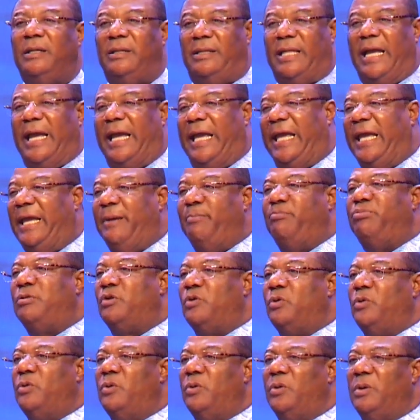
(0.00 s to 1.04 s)
the
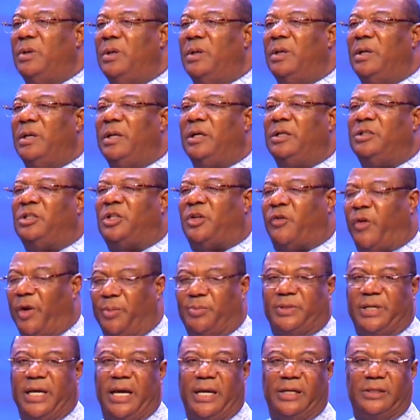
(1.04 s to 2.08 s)
Hebrew
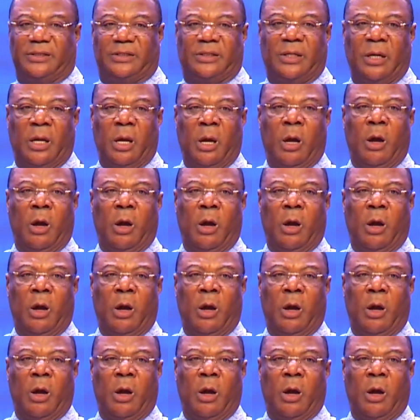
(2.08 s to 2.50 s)
scriptures